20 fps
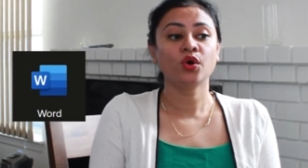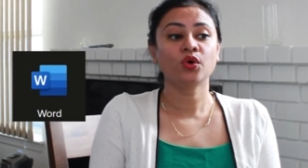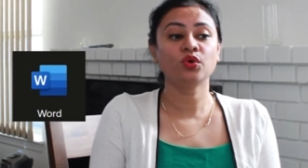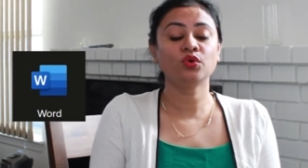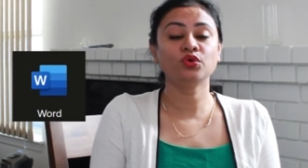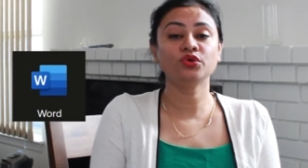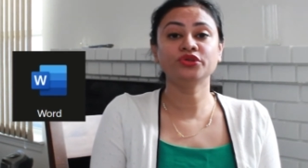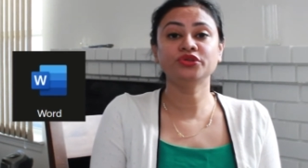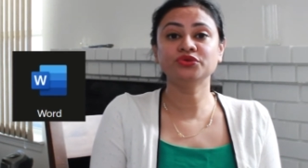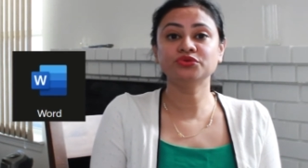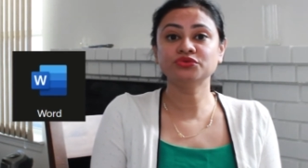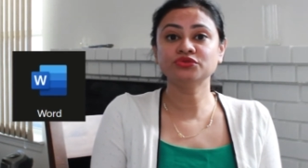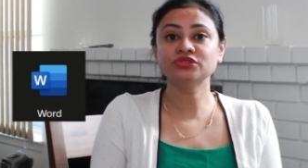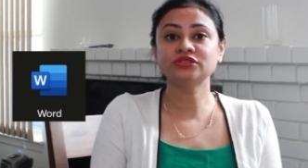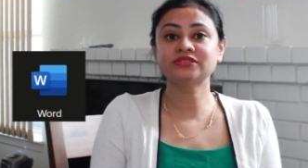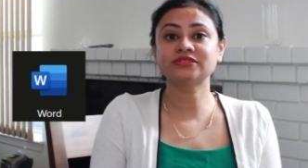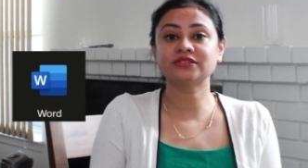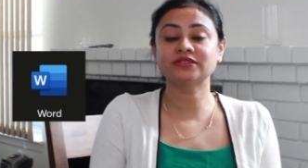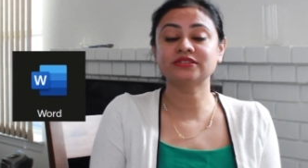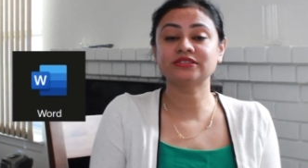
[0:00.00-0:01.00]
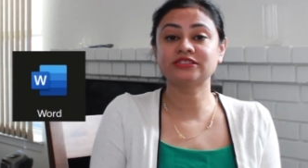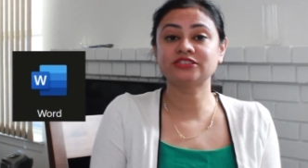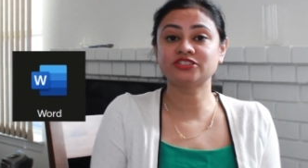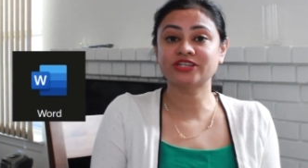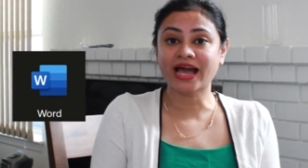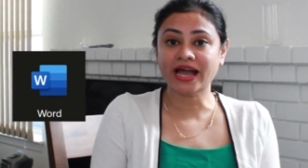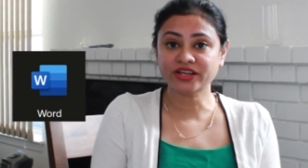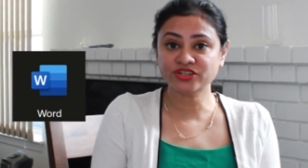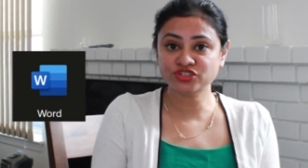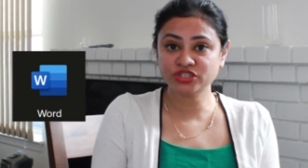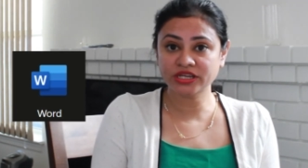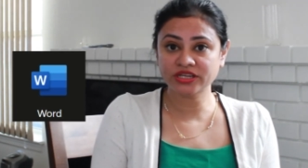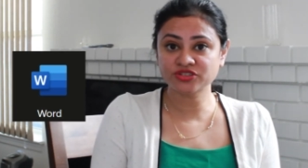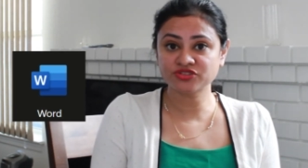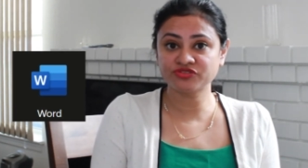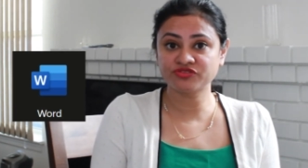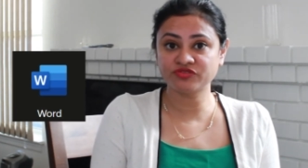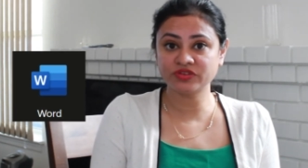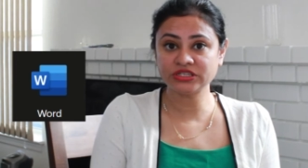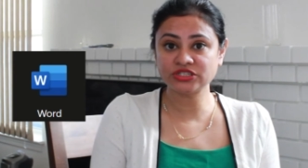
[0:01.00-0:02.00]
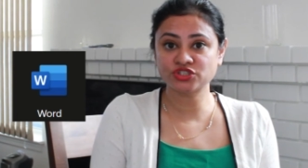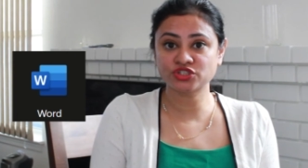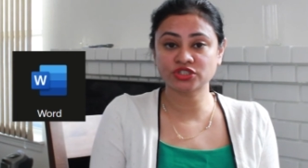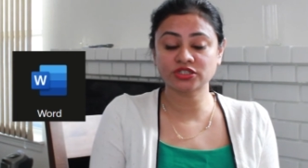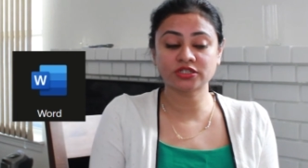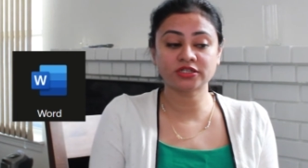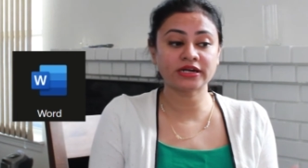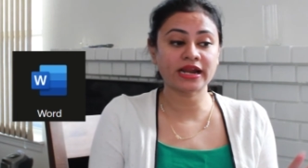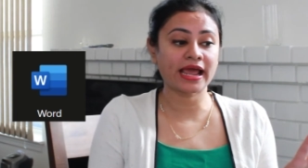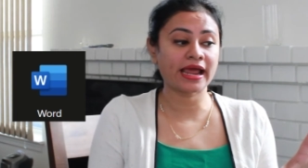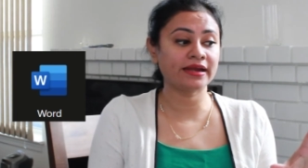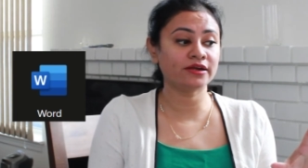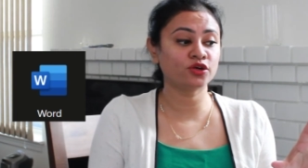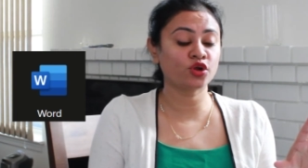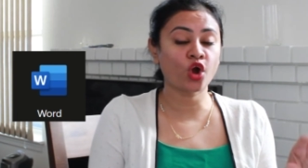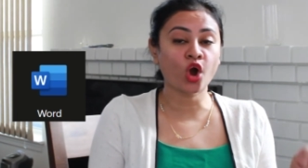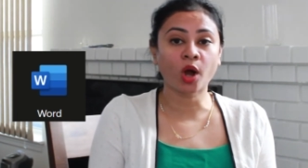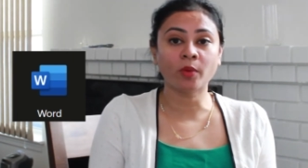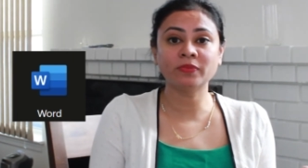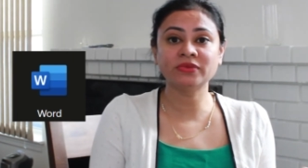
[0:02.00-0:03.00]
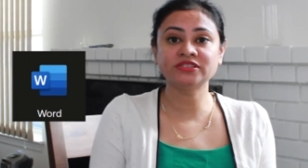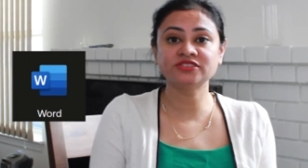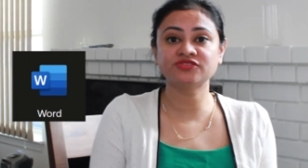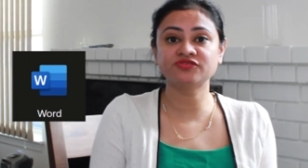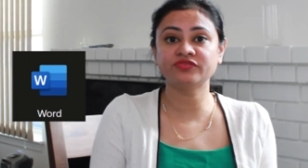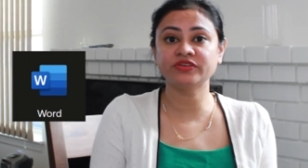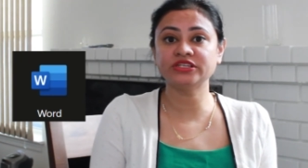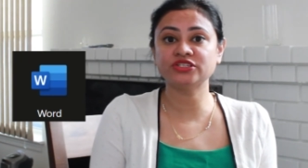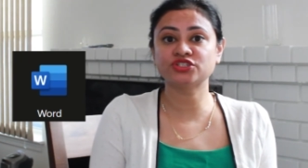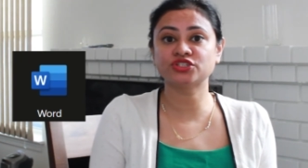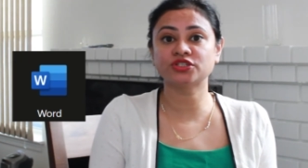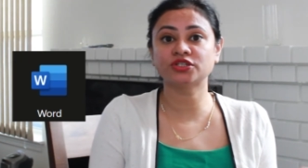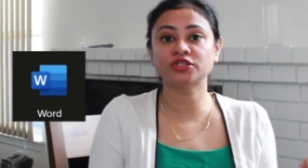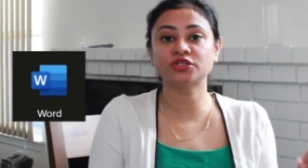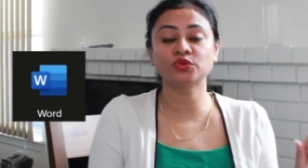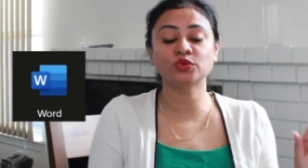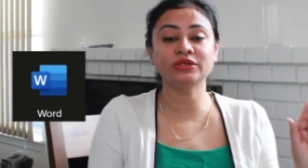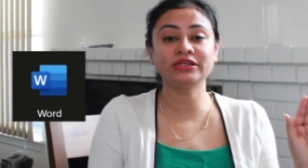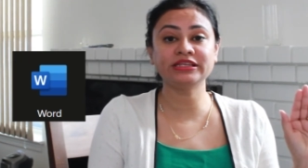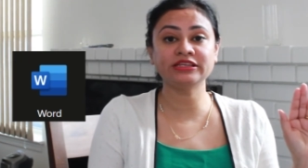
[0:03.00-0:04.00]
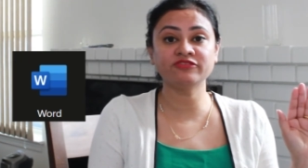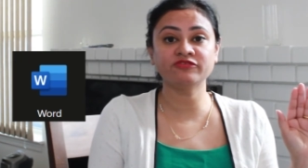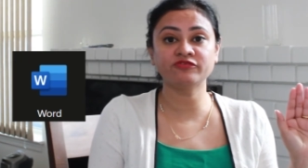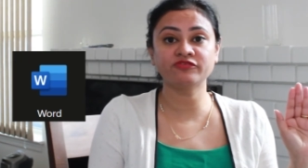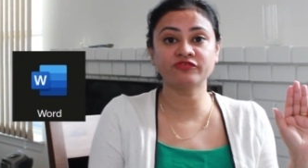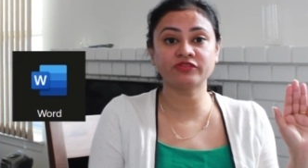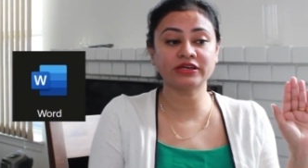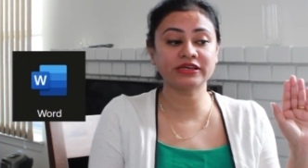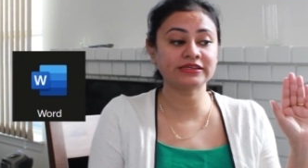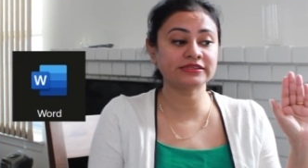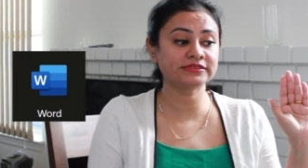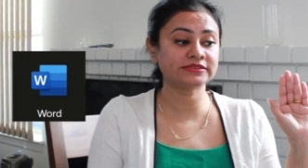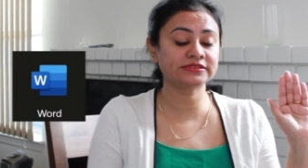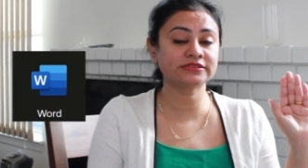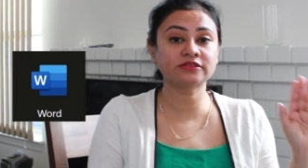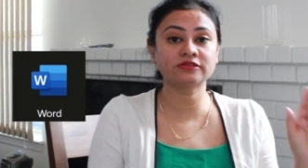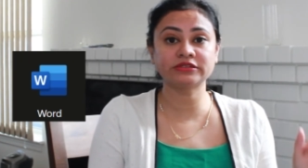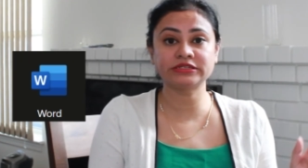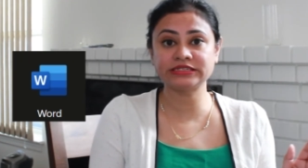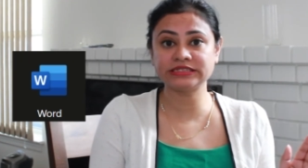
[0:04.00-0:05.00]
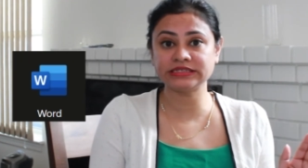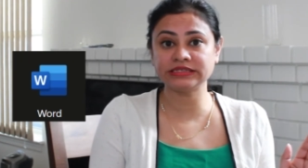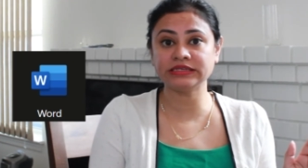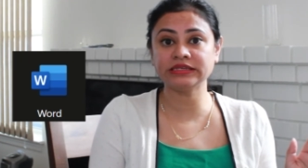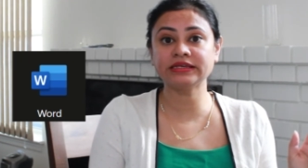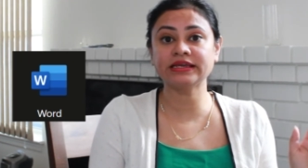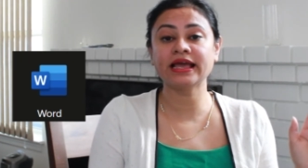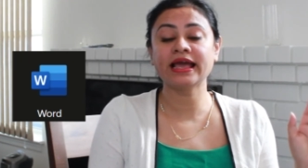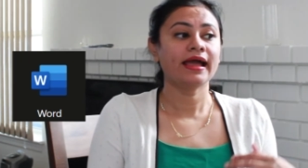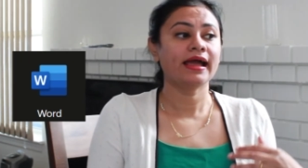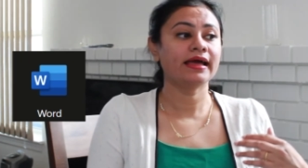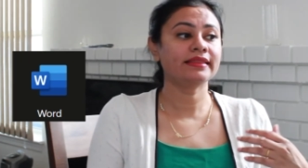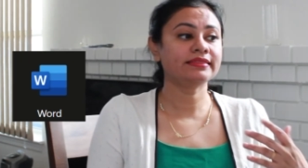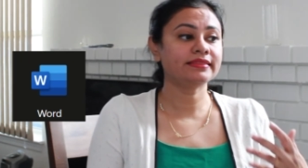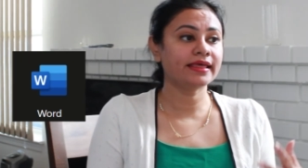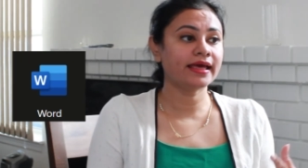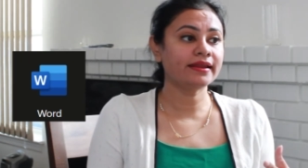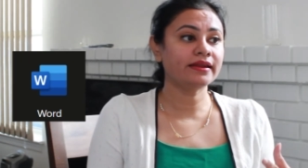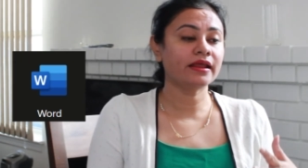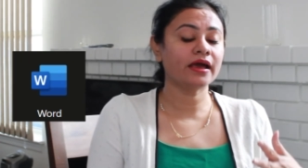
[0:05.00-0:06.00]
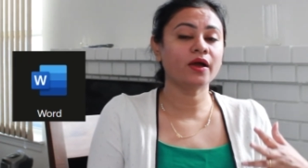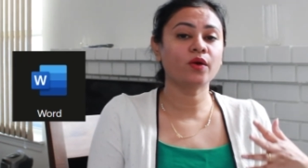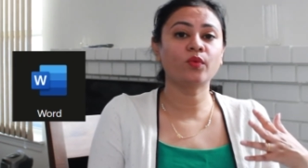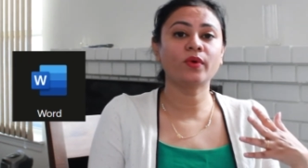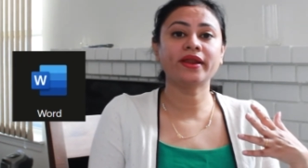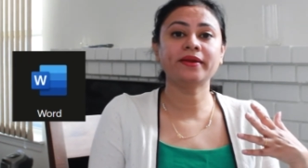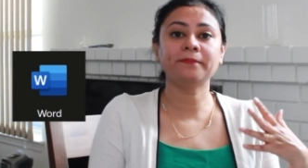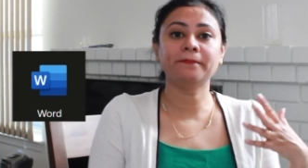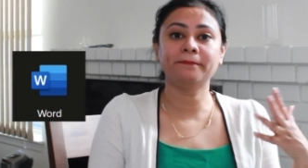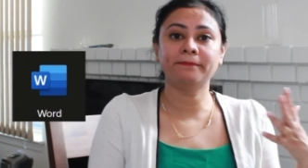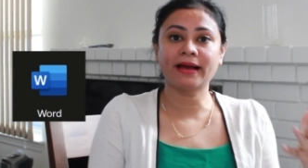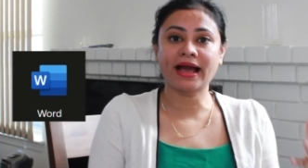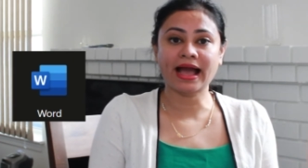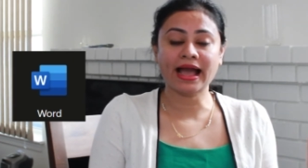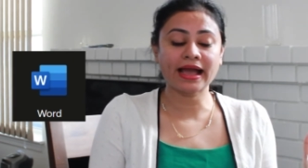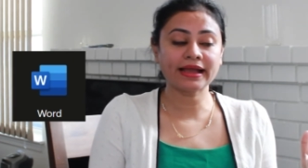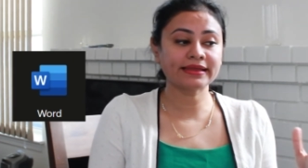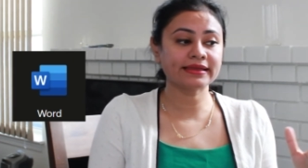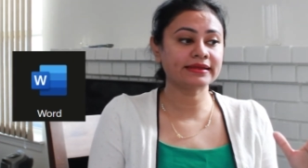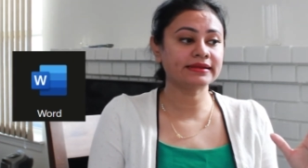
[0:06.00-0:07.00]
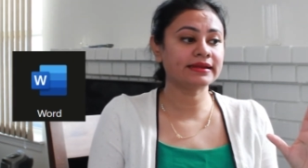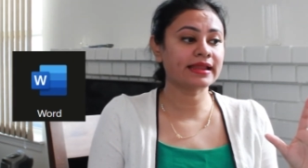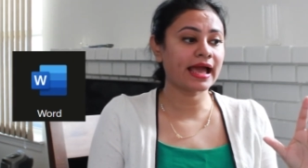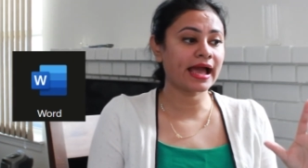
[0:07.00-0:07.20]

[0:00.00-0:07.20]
who used track change feature and comments feature to leave his critique, and then I went back and